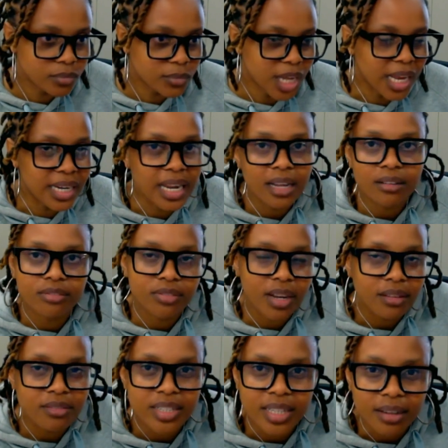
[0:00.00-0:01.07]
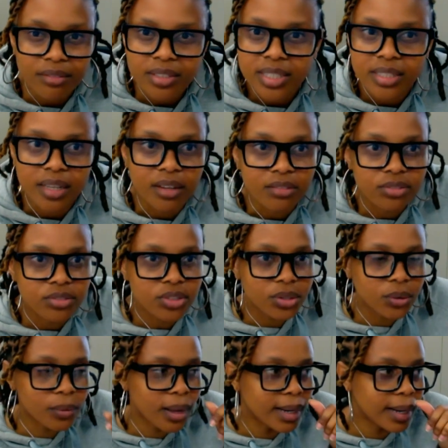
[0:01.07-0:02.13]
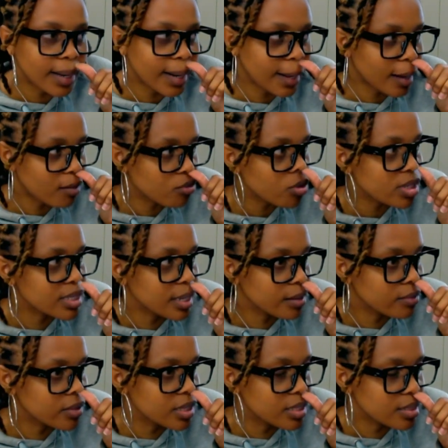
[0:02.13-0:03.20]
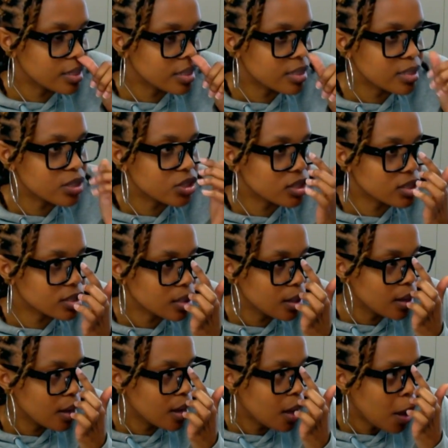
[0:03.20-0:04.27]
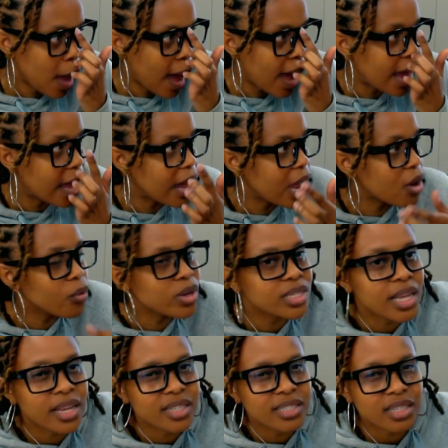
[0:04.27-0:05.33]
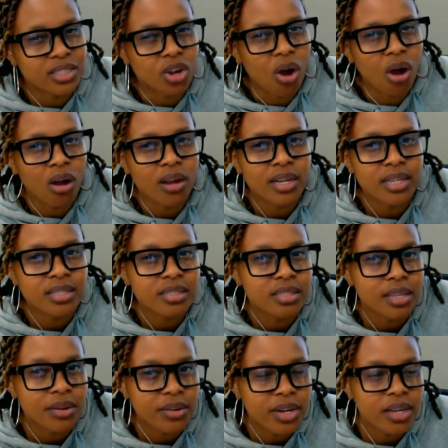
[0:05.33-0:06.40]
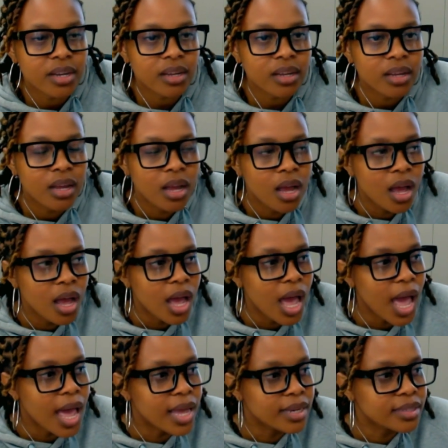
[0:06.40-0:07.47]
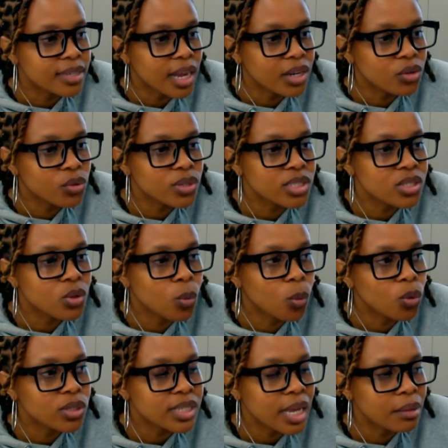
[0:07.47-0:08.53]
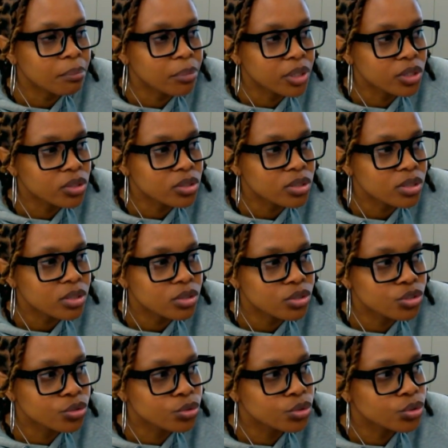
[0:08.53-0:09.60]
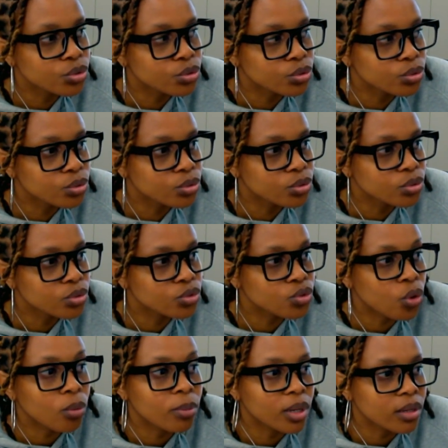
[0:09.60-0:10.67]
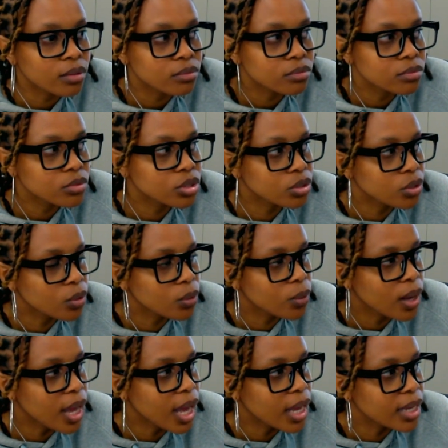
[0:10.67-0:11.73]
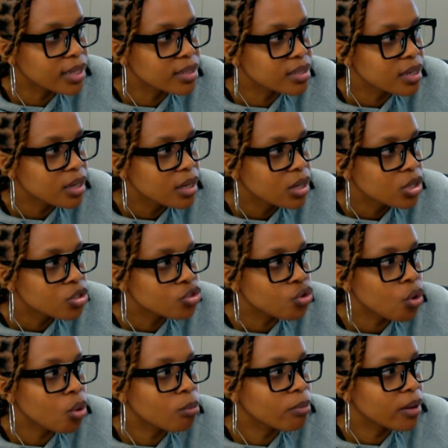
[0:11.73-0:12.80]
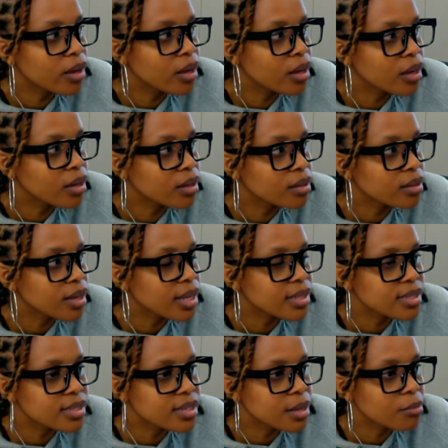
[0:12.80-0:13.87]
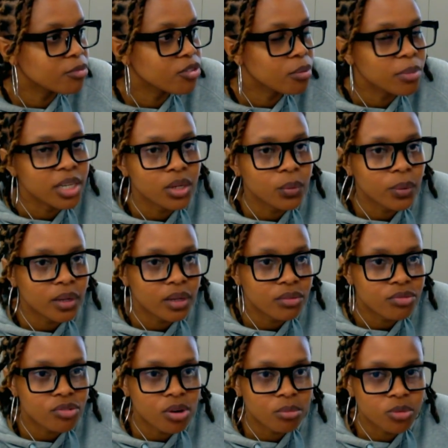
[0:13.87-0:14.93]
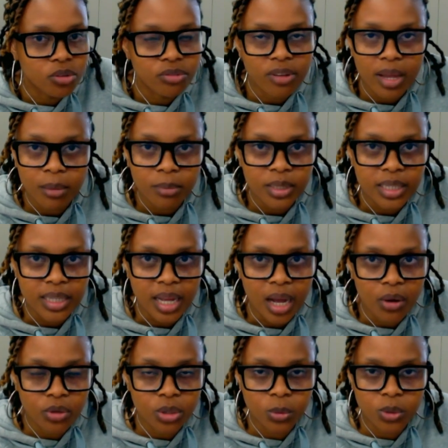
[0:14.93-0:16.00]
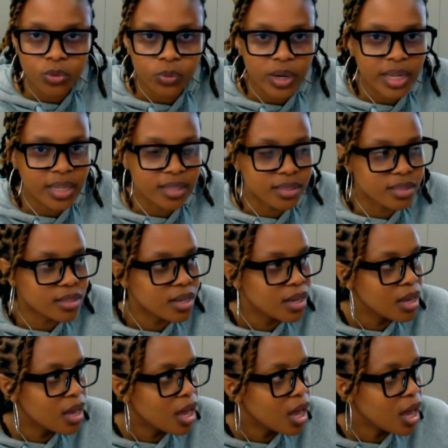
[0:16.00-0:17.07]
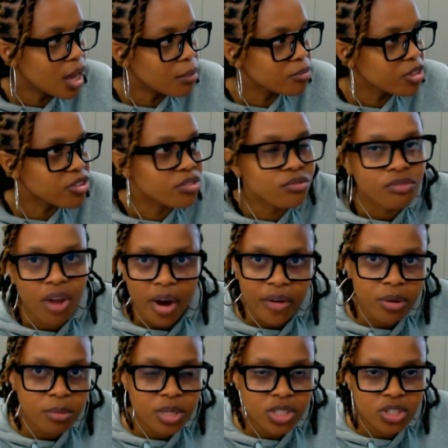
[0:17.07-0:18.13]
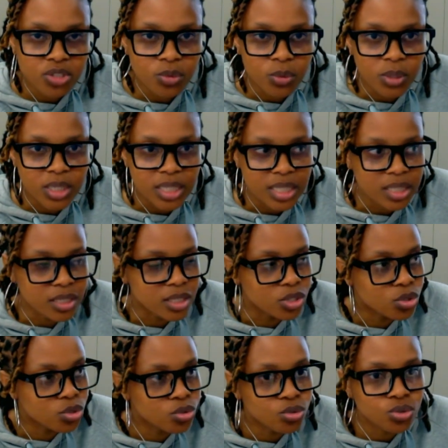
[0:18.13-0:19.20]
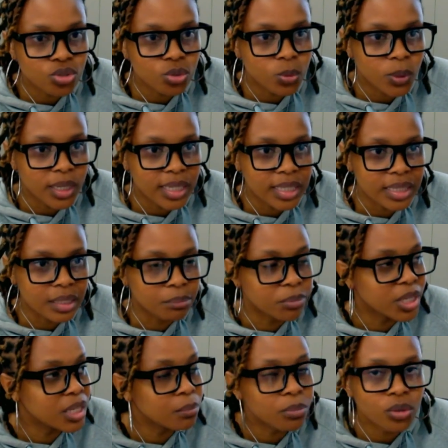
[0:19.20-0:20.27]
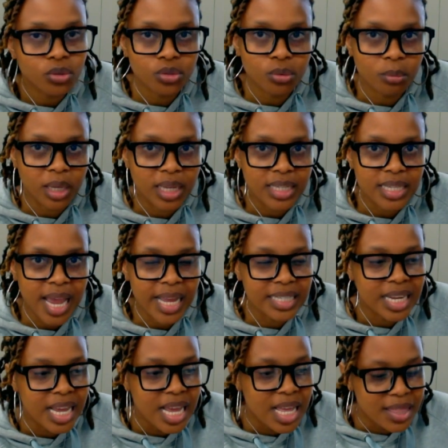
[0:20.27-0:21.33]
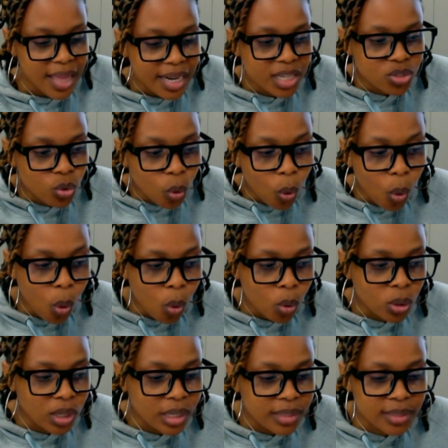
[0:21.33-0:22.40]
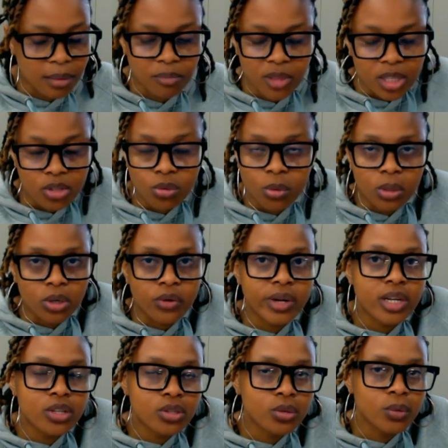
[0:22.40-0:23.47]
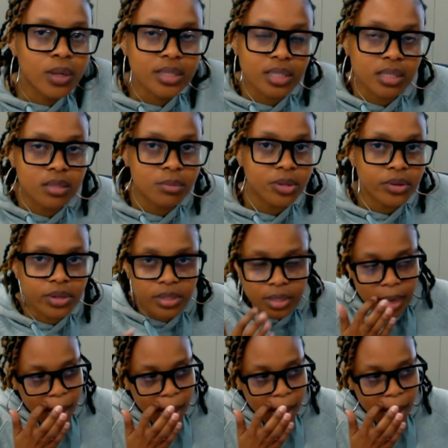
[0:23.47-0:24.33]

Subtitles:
I love lovey-dovey stuff, you know, and like I've always loved these things. It's just I always had such a hard exterior, and I know it's the walls I built due to trauma, you know, and trauma can stem from anywhere, from your family, how you were raised, the environments you were in, the schools you were in, the people you met, and that is all something you agreed to as a spirit,